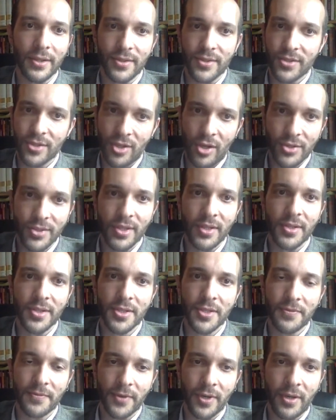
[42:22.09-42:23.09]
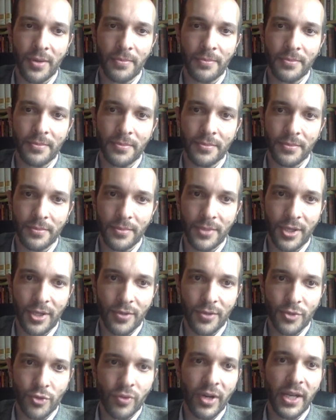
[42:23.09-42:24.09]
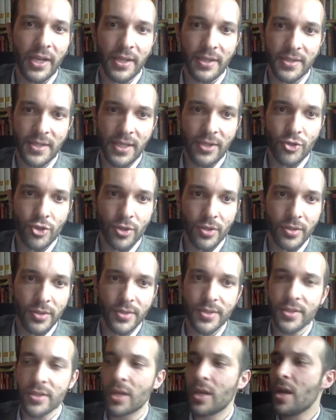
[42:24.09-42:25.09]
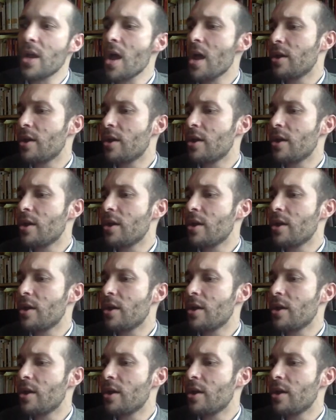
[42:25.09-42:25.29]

consultants from you know training teachers